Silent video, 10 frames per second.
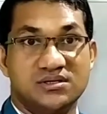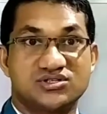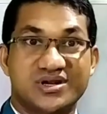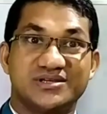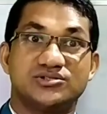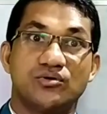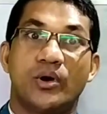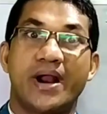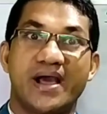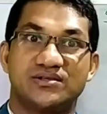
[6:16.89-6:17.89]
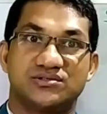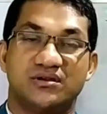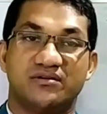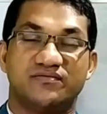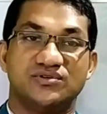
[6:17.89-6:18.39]
Stress or
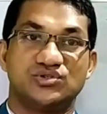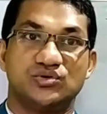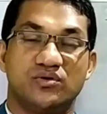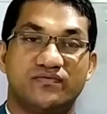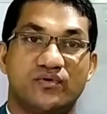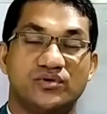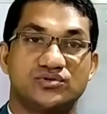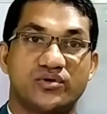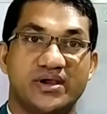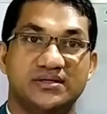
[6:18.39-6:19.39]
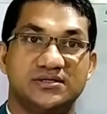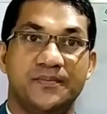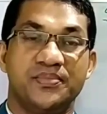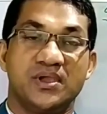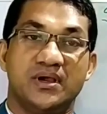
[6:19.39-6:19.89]
accent refers to, of course, right,
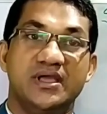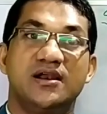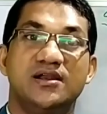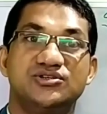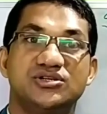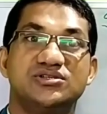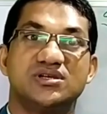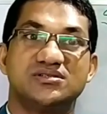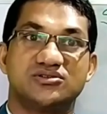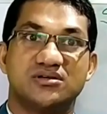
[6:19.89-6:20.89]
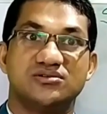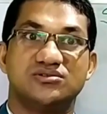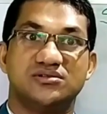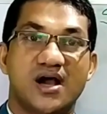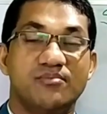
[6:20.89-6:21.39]
uh, English is a
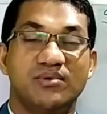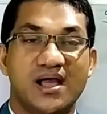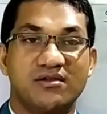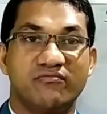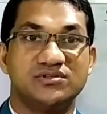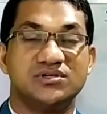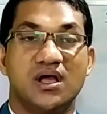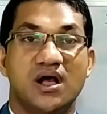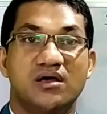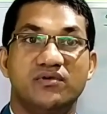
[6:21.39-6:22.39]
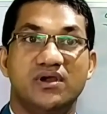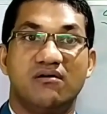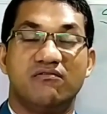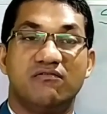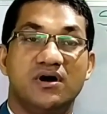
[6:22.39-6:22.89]
stress time language, and we
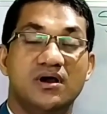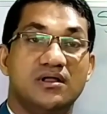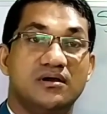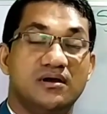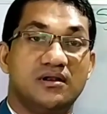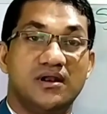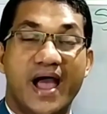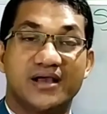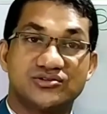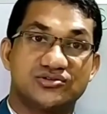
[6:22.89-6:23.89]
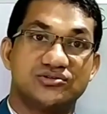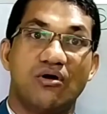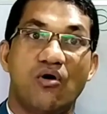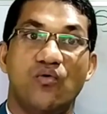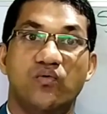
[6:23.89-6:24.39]
have uh, uh, lakhs
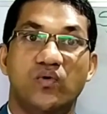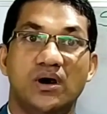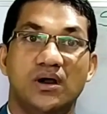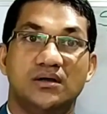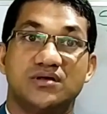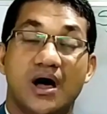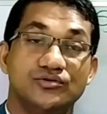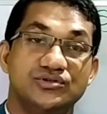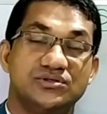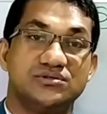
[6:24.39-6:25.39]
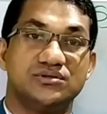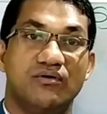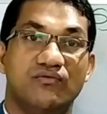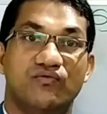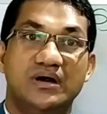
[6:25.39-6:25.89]
of uh, thousands
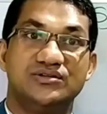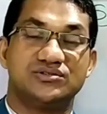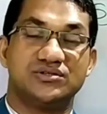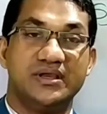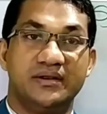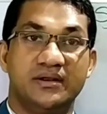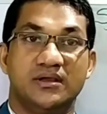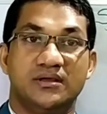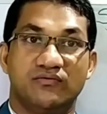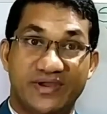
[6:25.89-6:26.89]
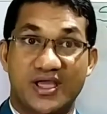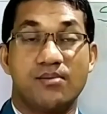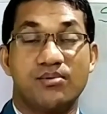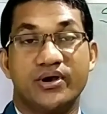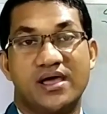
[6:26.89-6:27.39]
of words in
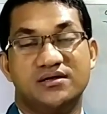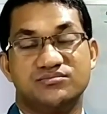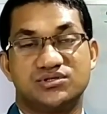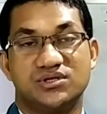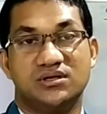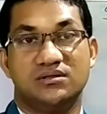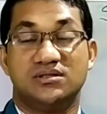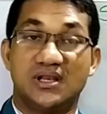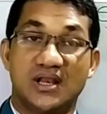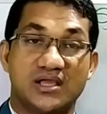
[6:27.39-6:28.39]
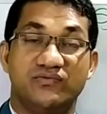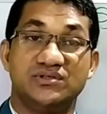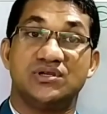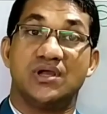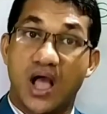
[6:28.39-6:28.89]
vocabulary items in the
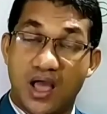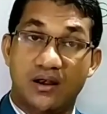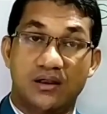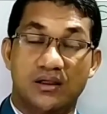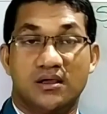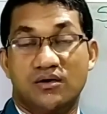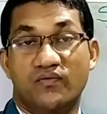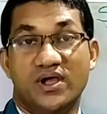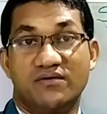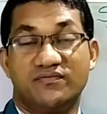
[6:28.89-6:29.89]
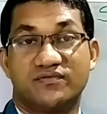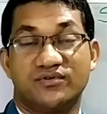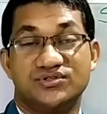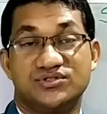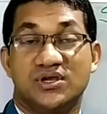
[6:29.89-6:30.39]
language, and we have, of
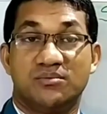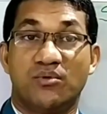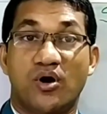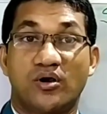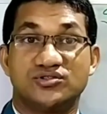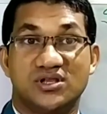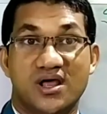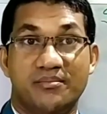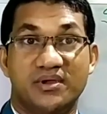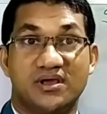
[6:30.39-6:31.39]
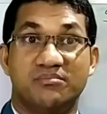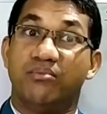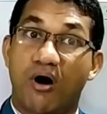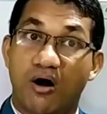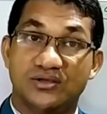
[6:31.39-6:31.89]
course, monosyllabic
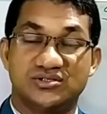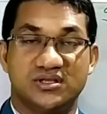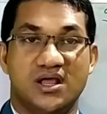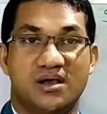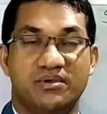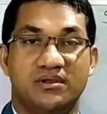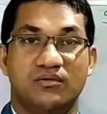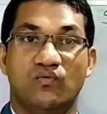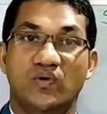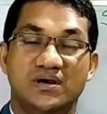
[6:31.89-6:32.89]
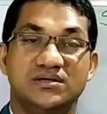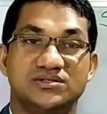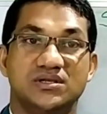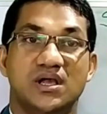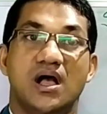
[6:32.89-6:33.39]
and polysyllabic
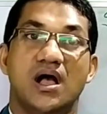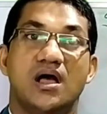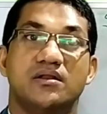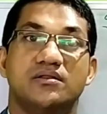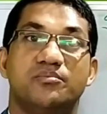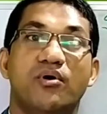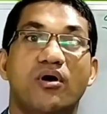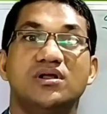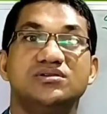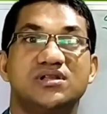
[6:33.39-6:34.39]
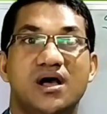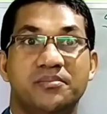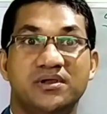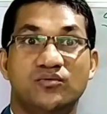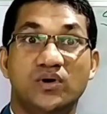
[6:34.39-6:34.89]
words, and the
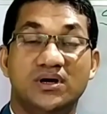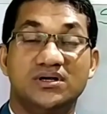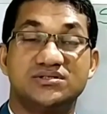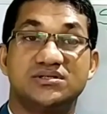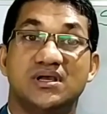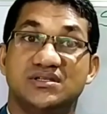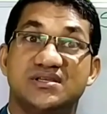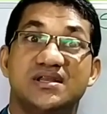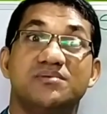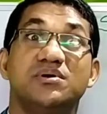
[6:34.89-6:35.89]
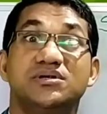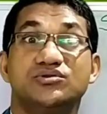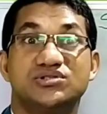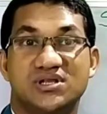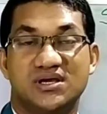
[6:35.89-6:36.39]
polysyllabic words, syllable
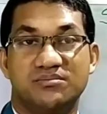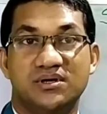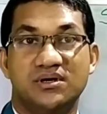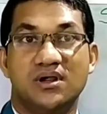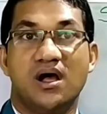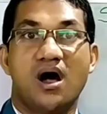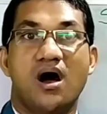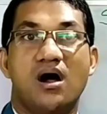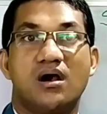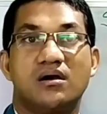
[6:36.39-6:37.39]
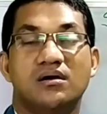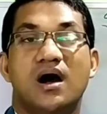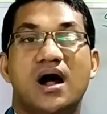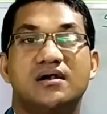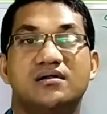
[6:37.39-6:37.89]
to syllable, are
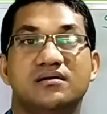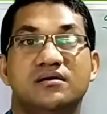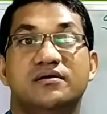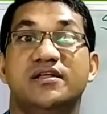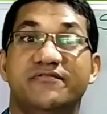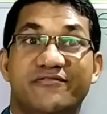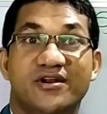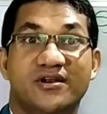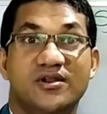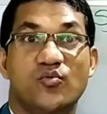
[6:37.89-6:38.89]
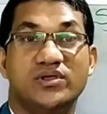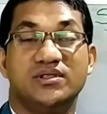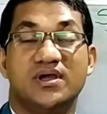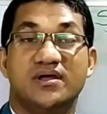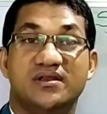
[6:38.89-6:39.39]
uttered differently
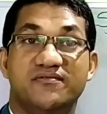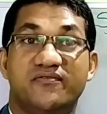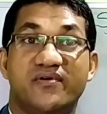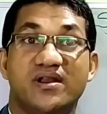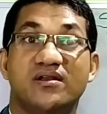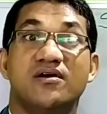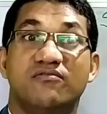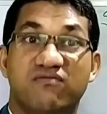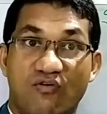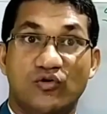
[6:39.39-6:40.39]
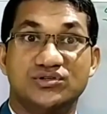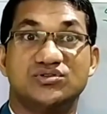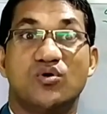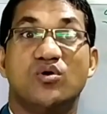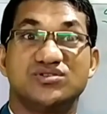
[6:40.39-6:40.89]
with different
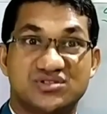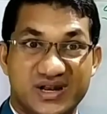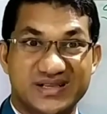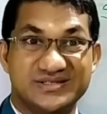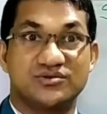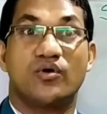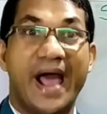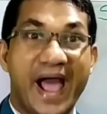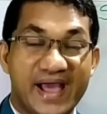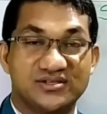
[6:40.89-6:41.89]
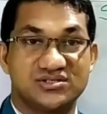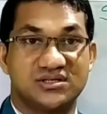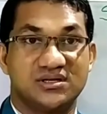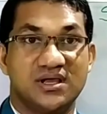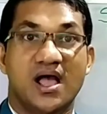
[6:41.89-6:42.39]
force or stress or
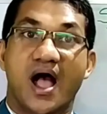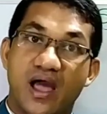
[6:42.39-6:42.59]
accent.